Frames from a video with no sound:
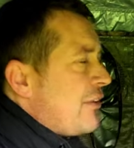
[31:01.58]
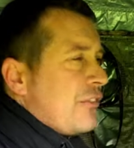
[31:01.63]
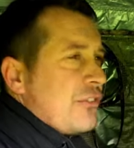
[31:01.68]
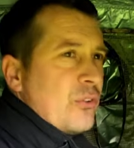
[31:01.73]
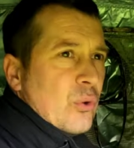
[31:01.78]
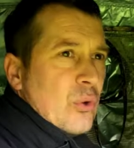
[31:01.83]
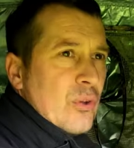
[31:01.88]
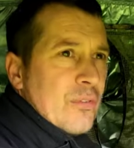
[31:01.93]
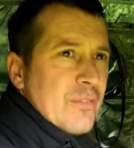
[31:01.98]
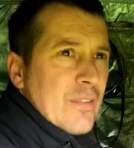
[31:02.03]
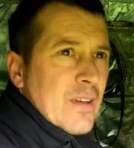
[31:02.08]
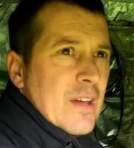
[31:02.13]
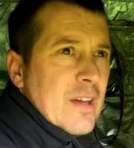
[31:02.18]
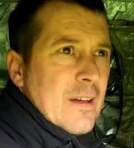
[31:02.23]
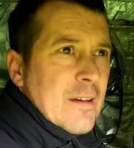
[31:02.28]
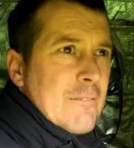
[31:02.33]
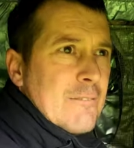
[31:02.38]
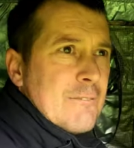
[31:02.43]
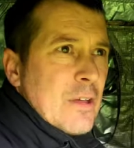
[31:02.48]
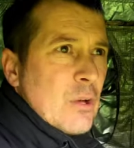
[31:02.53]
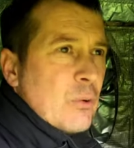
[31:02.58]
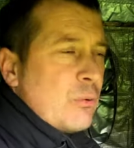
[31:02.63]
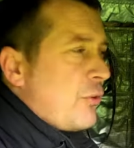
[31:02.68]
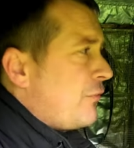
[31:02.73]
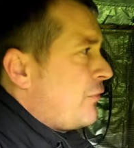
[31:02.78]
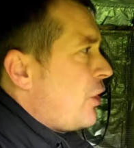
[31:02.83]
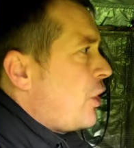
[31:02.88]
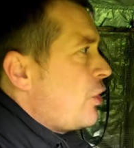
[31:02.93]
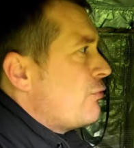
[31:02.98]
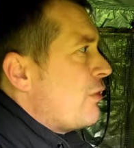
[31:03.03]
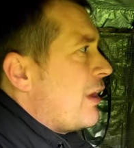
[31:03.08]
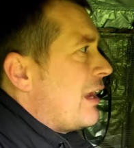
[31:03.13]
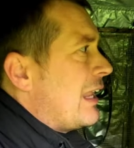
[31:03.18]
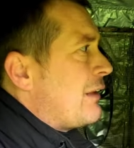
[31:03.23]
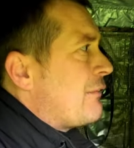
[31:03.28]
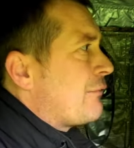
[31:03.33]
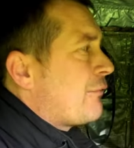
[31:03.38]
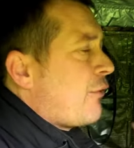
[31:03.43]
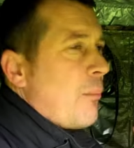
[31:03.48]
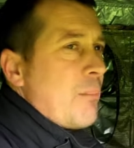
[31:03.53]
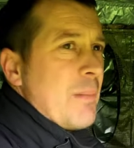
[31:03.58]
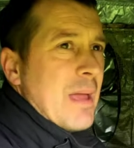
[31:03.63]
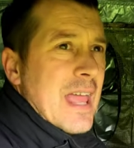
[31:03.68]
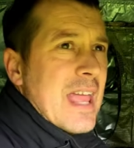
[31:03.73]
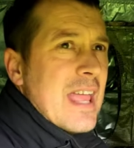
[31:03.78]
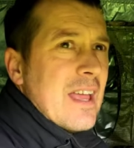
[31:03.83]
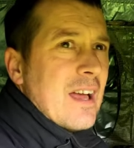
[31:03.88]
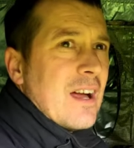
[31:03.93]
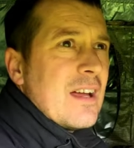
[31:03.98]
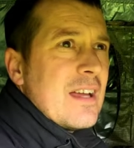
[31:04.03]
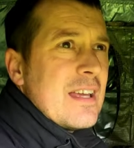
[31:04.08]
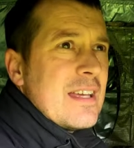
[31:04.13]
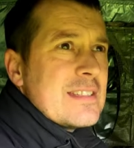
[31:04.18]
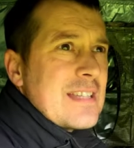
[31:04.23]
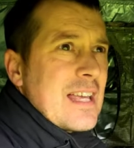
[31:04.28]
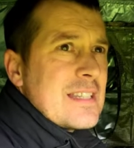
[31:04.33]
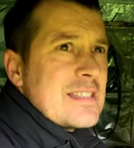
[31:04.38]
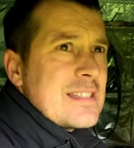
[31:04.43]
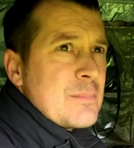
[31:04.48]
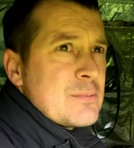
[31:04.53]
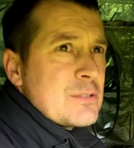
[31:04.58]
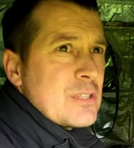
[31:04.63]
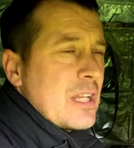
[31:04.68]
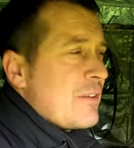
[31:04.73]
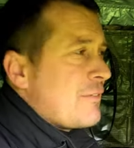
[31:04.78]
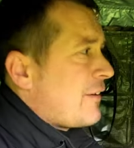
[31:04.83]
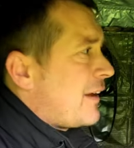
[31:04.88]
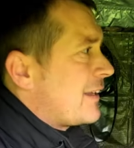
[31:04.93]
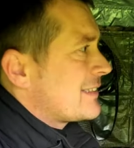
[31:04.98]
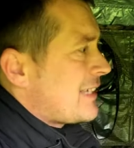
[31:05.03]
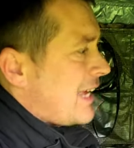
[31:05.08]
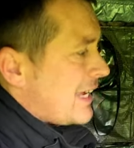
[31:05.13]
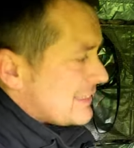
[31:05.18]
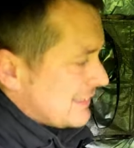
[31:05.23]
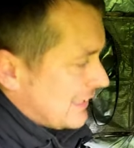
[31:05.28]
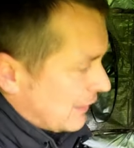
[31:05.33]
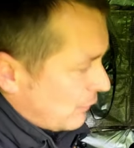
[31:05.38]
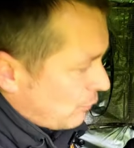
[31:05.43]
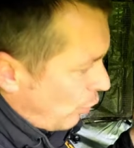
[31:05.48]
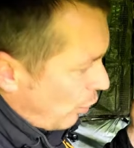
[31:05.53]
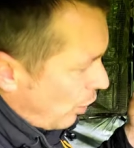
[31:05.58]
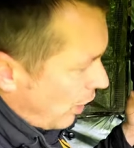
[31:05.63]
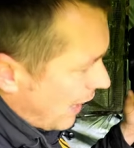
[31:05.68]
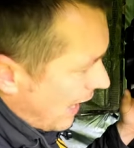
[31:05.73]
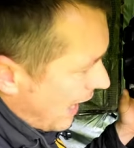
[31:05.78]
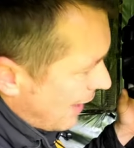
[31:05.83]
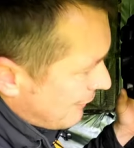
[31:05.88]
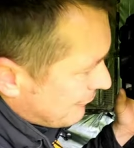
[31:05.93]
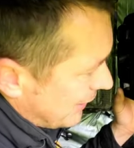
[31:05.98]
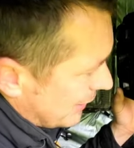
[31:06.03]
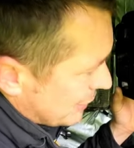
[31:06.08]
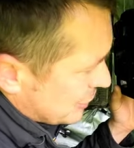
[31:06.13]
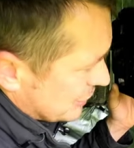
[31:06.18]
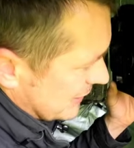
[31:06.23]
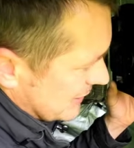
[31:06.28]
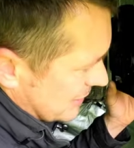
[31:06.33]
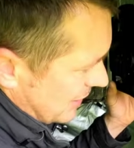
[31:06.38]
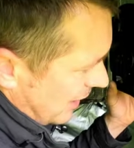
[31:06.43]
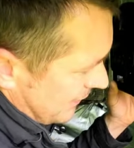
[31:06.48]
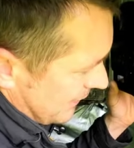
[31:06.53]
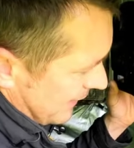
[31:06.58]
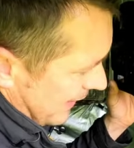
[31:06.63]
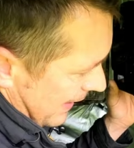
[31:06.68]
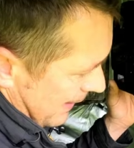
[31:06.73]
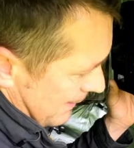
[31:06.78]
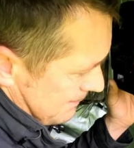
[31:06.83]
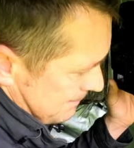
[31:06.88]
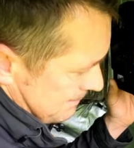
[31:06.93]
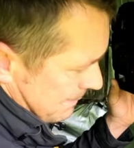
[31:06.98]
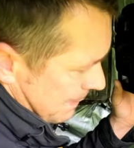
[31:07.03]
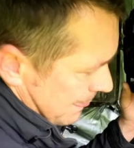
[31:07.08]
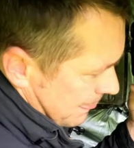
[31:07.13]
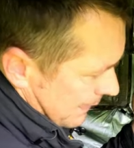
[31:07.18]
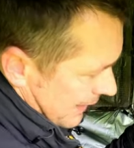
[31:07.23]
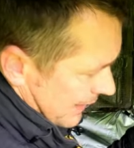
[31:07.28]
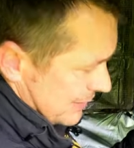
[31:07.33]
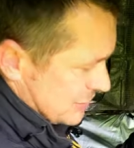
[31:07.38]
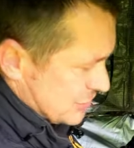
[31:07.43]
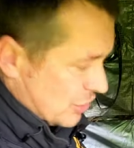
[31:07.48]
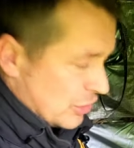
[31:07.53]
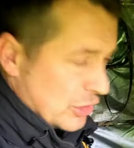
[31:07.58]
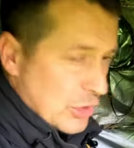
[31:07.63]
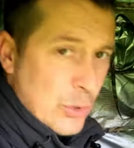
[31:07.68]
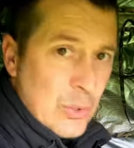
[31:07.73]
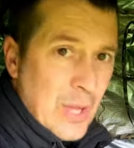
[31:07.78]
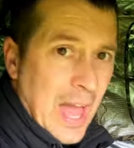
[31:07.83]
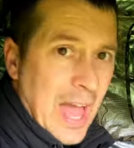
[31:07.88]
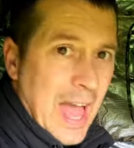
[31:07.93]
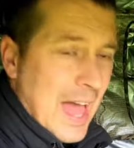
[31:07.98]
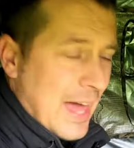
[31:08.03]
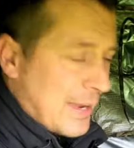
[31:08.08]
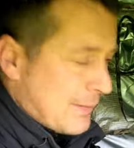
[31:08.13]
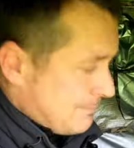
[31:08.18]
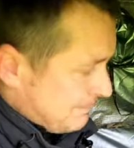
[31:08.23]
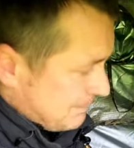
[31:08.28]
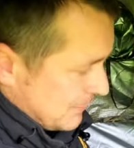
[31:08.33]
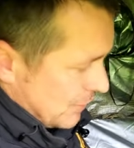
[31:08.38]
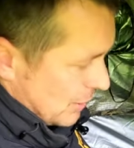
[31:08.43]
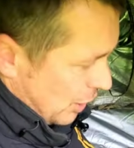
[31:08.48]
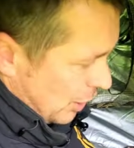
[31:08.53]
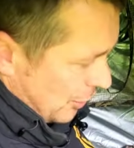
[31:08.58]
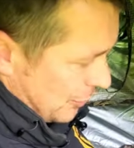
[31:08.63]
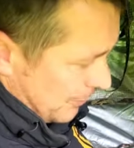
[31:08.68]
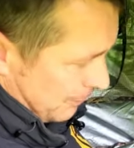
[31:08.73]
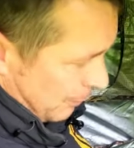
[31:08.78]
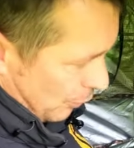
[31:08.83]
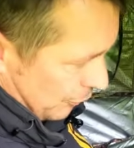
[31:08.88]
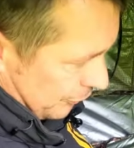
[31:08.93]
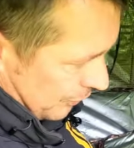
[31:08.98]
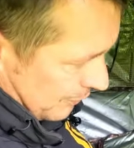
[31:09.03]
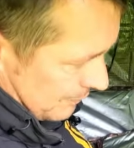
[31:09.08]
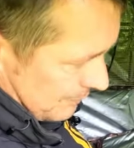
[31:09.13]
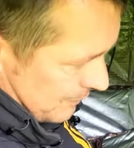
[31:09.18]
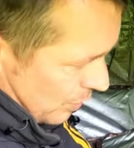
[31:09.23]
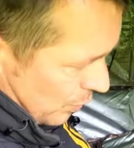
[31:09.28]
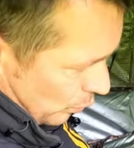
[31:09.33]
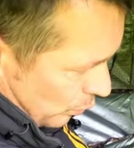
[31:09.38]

this sort of field of view really from here is, is absolutely fantastic and what I haven't actually done there is that you can at the bottom